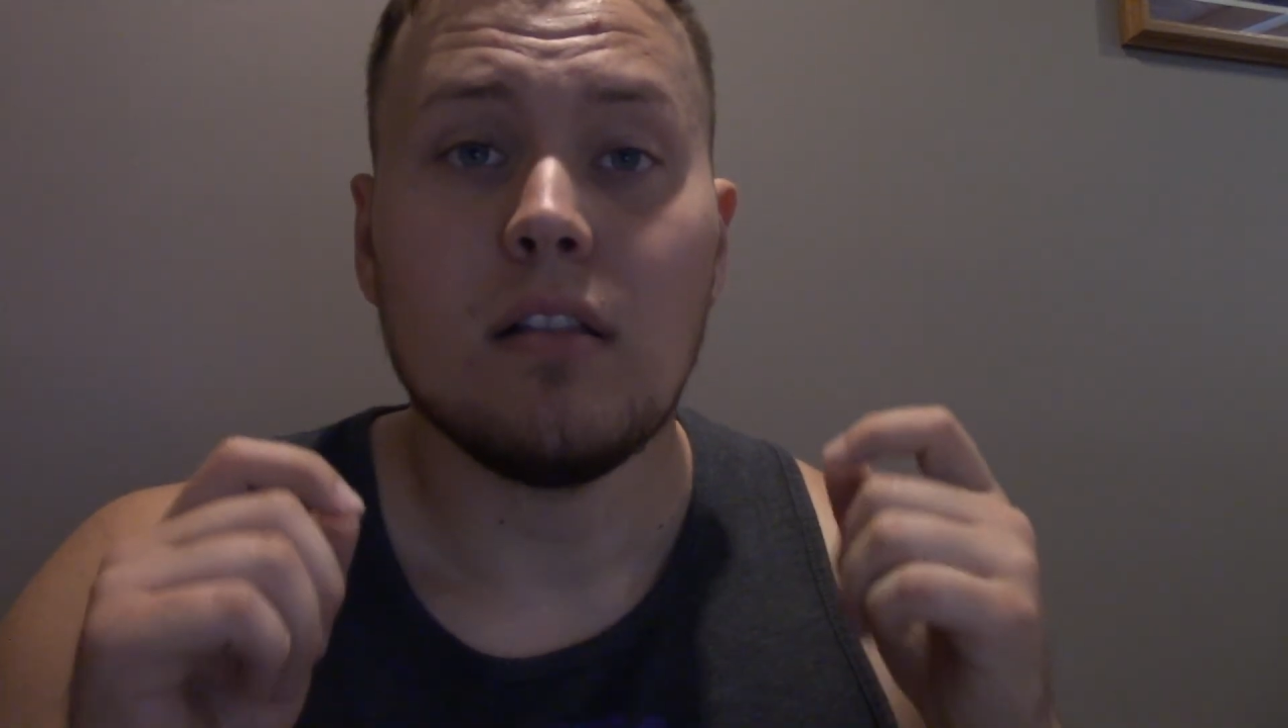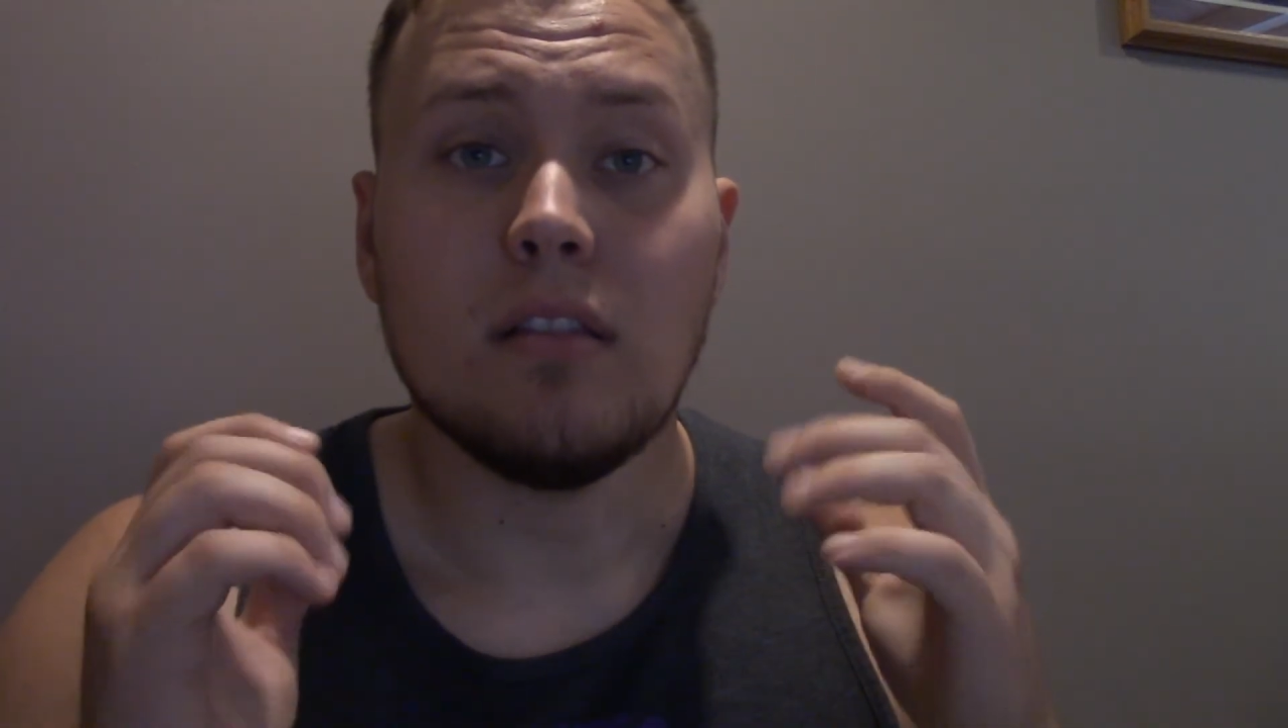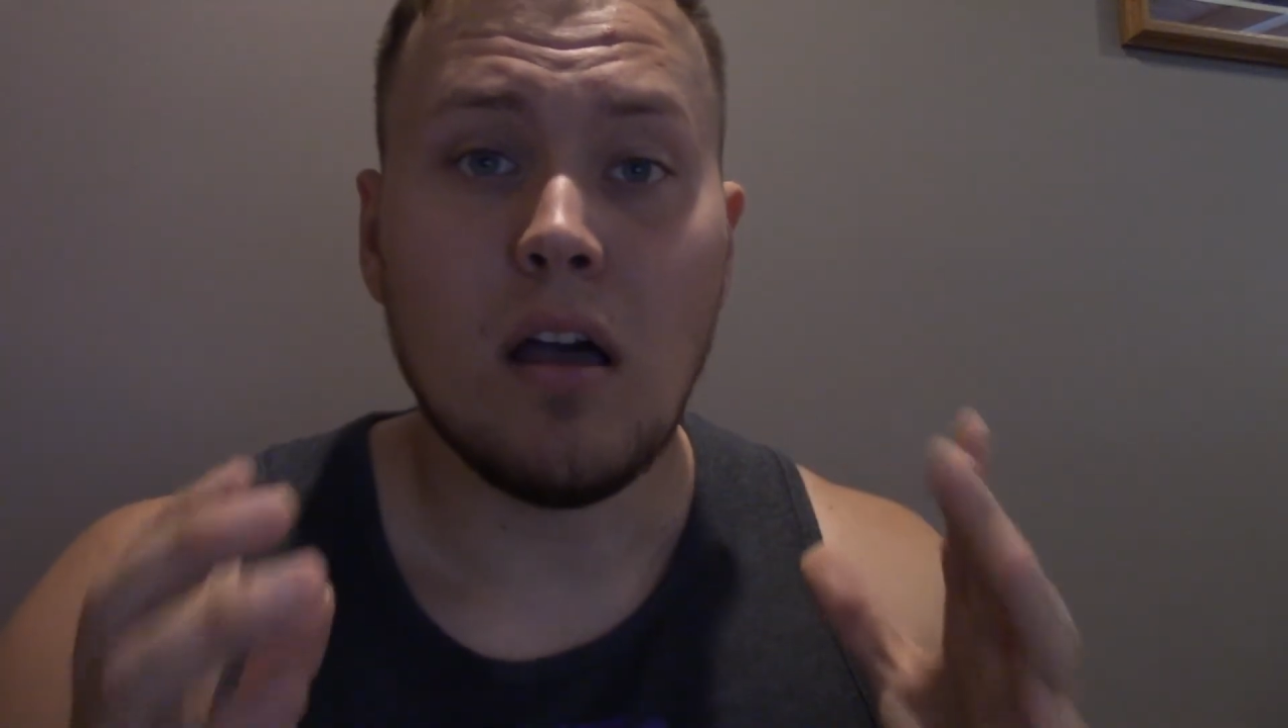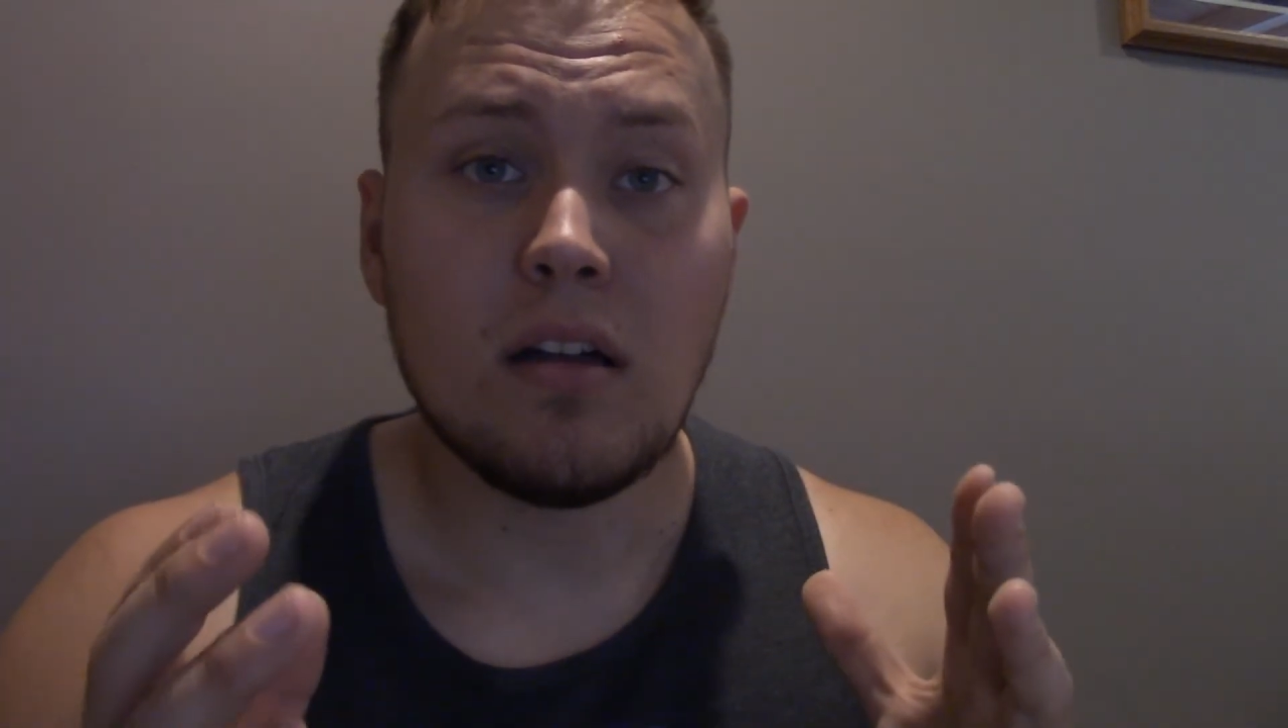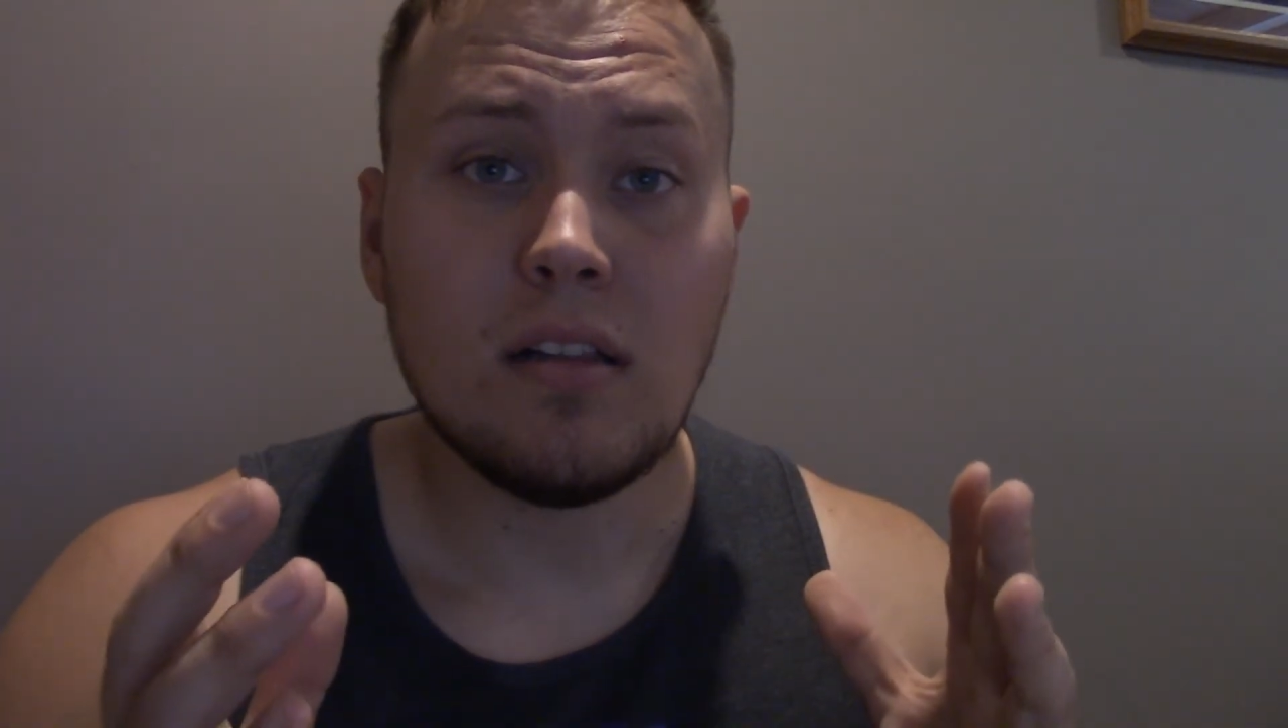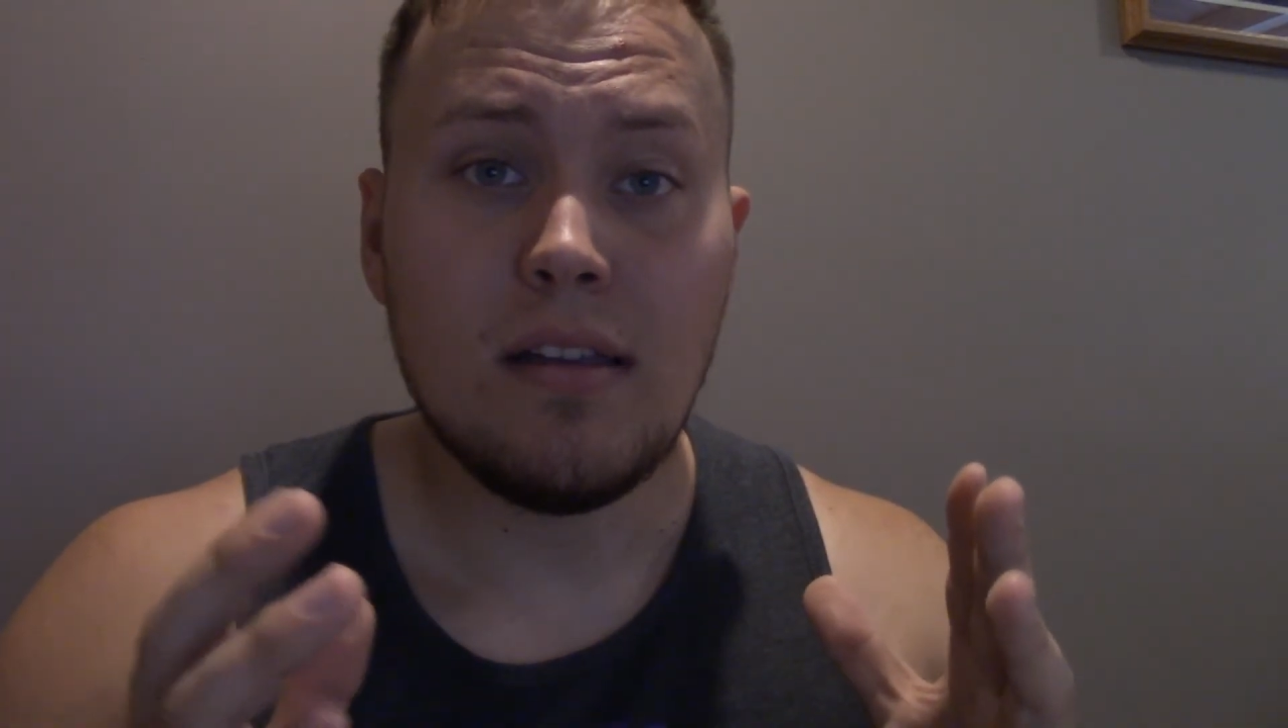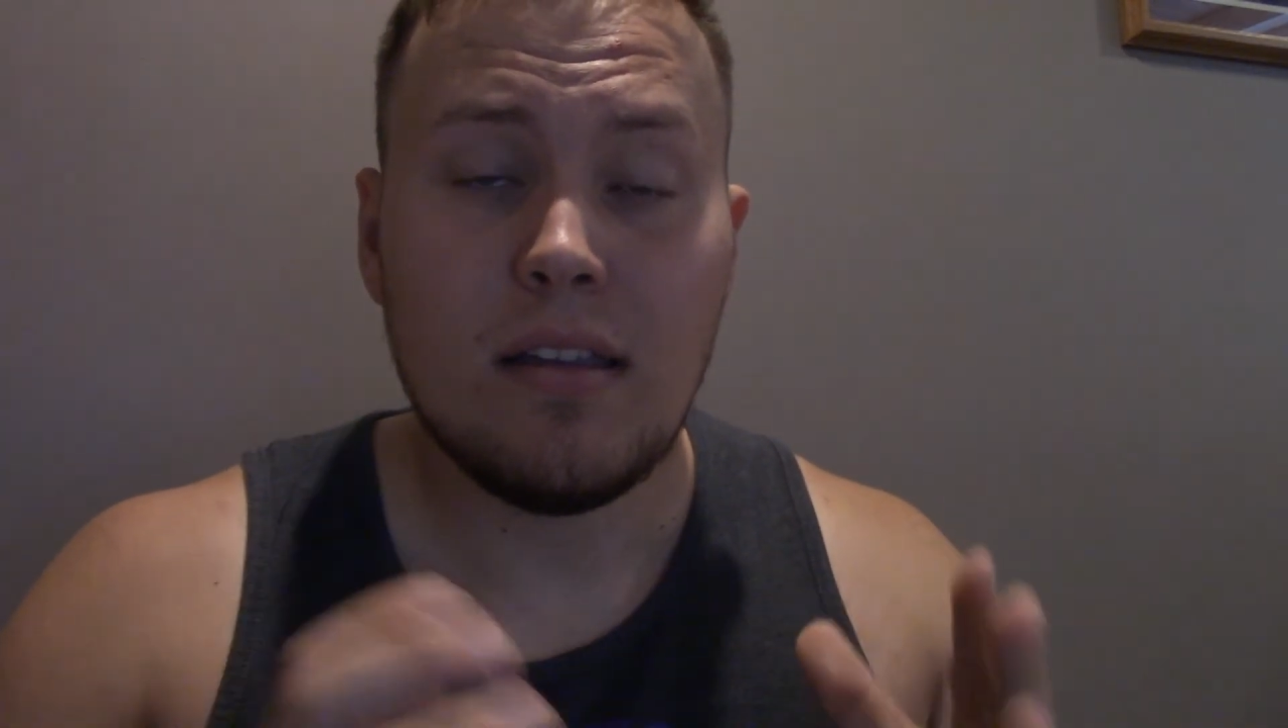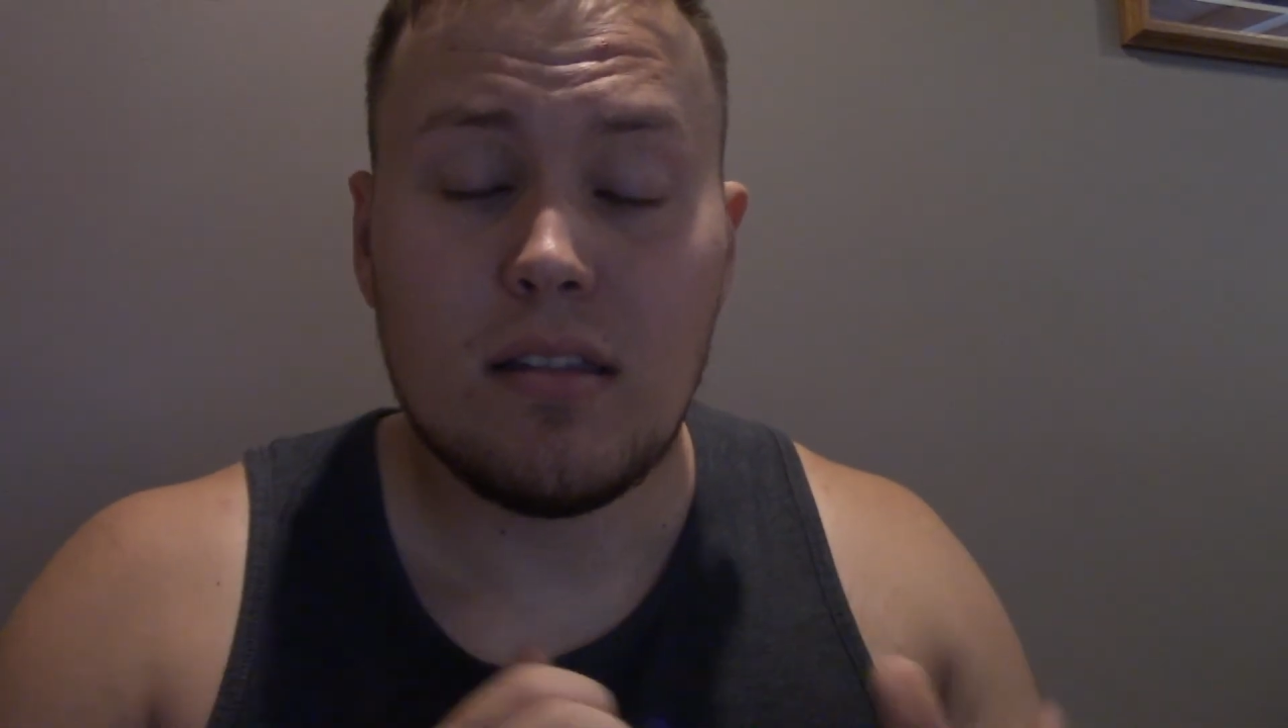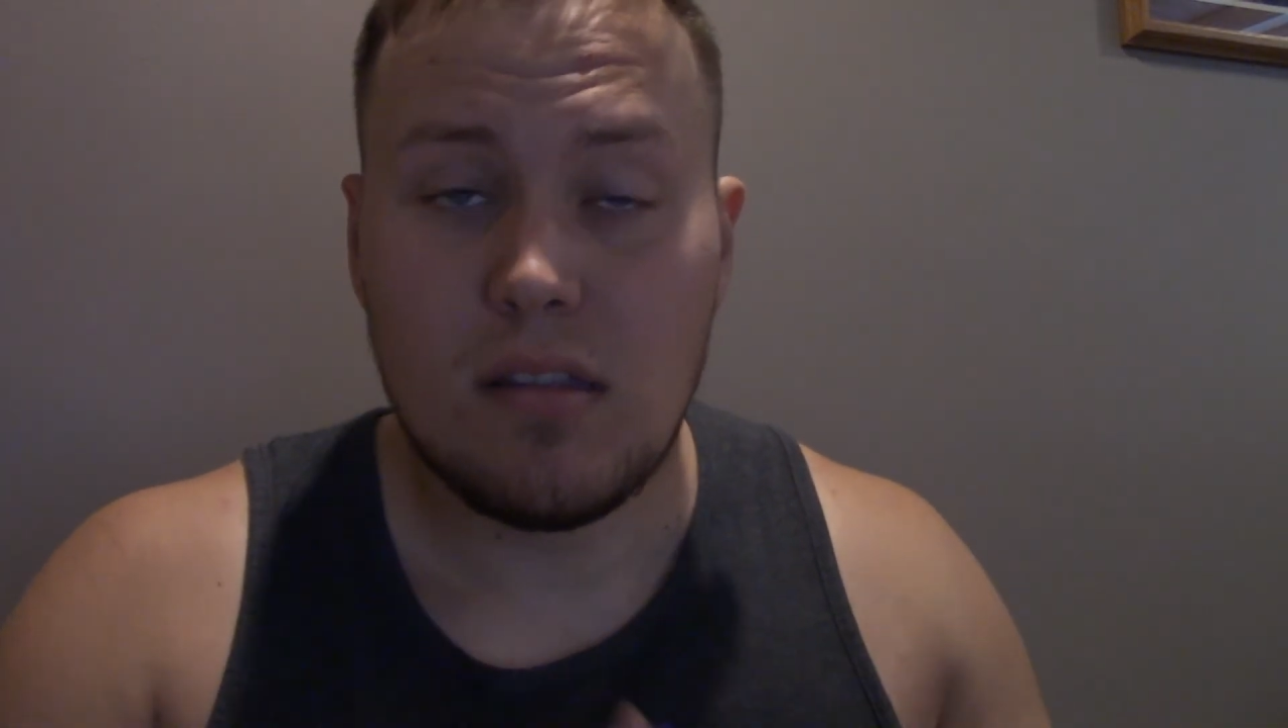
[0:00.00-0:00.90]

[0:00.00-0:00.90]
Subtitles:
Luckily,